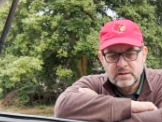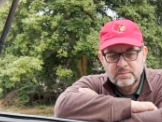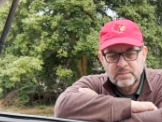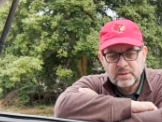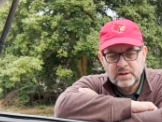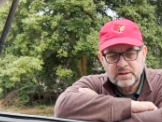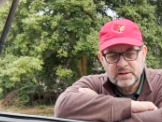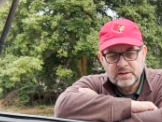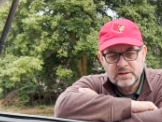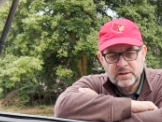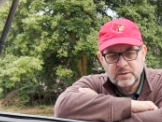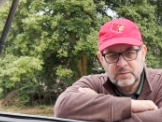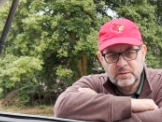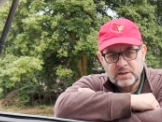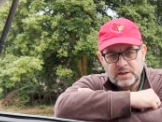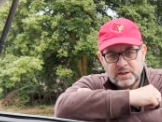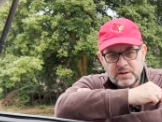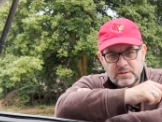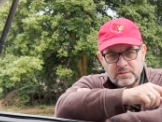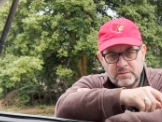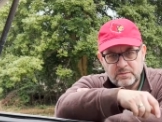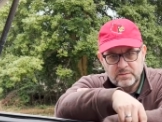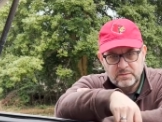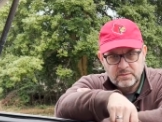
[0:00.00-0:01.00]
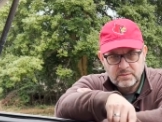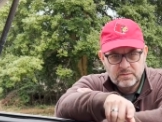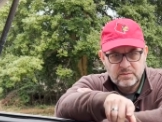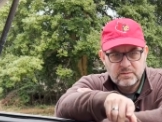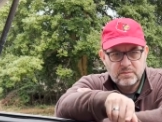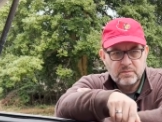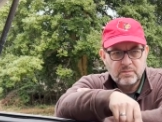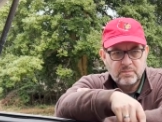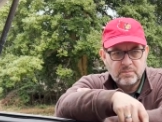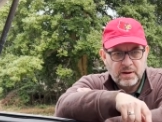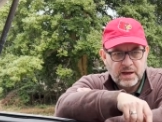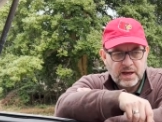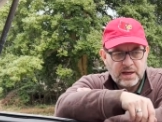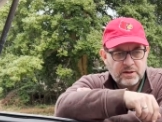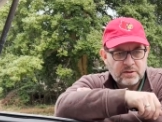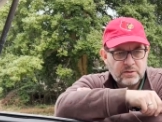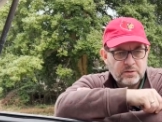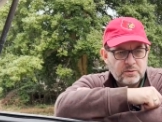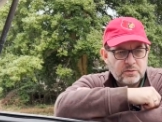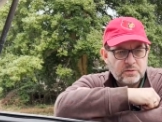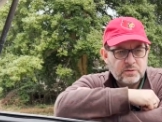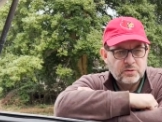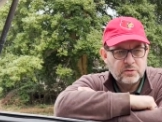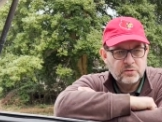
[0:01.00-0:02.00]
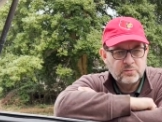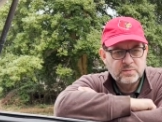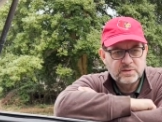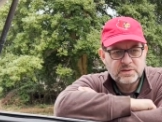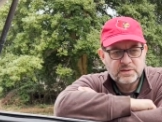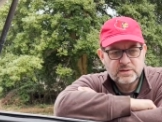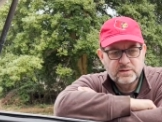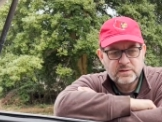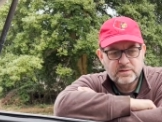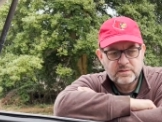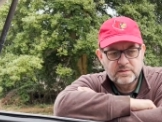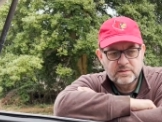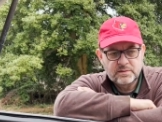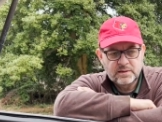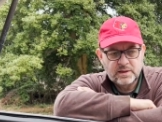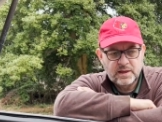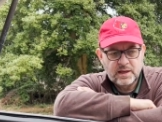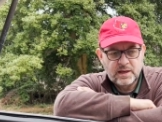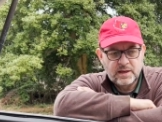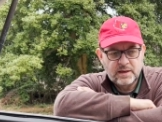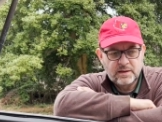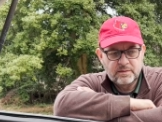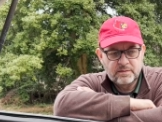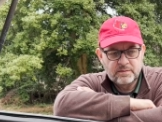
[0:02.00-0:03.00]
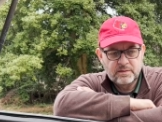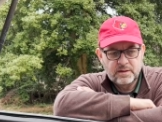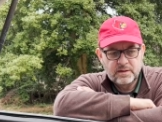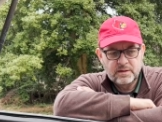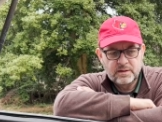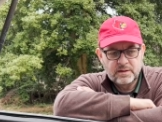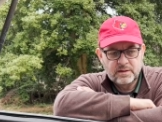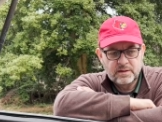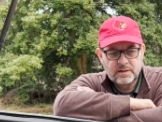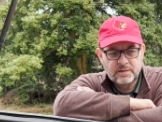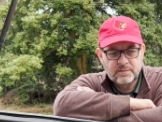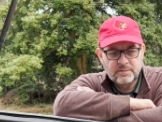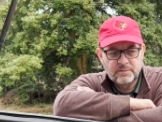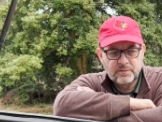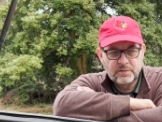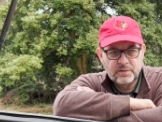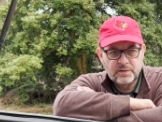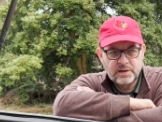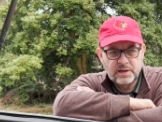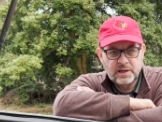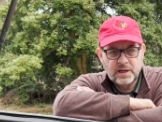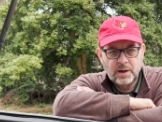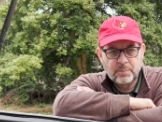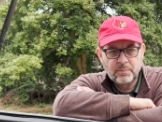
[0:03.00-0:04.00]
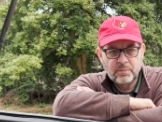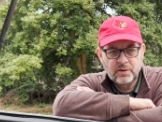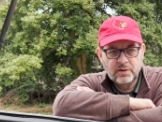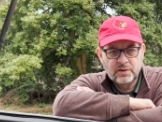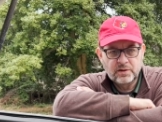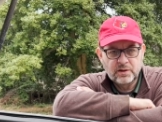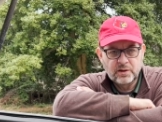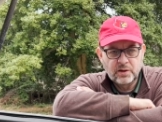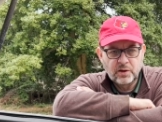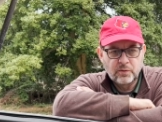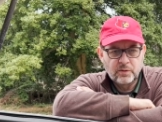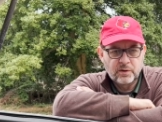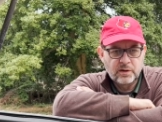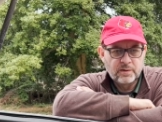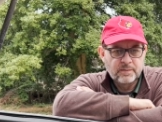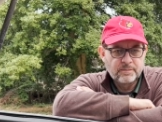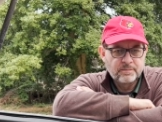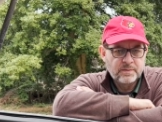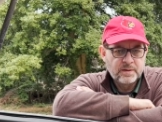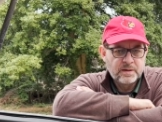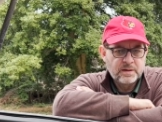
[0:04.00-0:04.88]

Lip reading: But we did buy new tubes, okay, for the upper and lower.